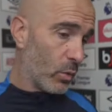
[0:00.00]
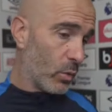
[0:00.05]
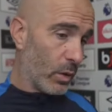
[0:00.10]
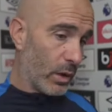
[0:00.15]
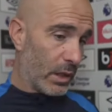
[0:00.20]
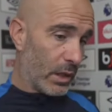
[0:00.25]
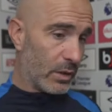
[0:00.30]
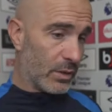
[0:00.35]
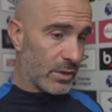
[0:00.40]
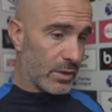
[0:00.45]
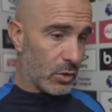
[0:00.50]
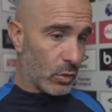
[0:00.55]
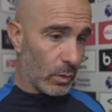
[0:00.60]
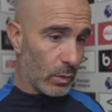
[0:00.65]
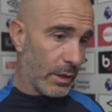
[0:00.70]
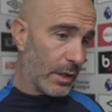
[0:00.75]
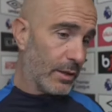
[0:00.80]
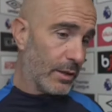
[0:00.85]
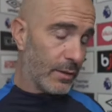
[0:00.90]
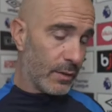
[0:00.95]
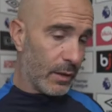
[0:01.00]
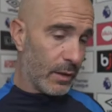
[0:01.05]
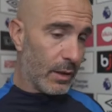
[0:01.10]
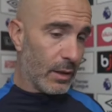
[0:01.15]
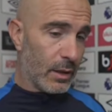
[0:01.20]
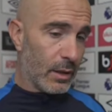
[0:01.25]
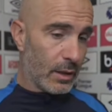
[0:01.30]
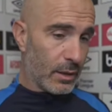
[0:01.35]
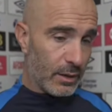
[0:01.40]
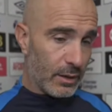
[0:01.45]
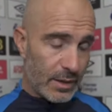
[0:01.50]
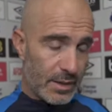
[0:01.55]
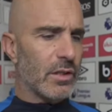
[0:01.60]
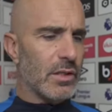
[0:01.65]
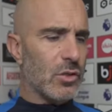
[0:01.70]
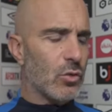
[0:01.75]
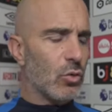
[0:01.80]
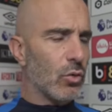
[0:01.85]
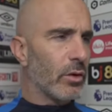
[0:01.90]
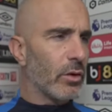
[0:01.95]
to convince Enzo that attacking
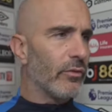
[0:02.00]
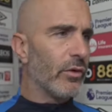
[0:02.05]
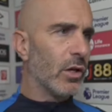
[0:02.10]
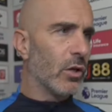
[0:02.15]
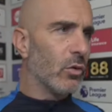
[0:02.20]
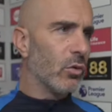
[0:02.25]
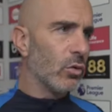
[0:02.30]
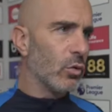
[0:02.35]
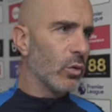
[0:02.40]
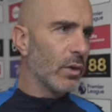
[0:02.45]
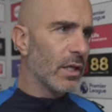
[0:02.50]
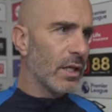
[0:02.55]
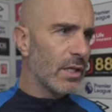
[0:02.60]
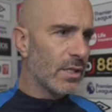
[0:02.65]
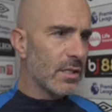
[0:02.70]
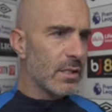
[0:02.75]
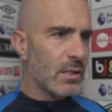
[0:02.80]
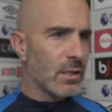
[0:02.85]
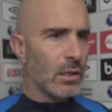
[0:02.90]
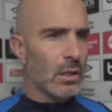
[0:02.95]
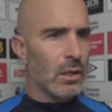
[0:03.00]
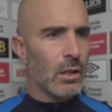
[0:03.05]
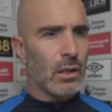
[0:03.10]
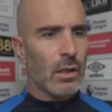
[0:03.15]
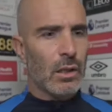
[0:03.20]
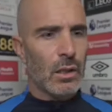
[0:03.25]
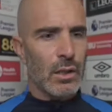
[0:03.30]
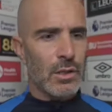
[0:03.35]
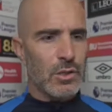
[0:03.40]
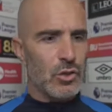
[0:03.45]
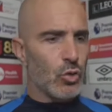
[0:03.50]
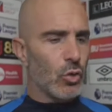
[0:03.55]
midfielders need to get into the box.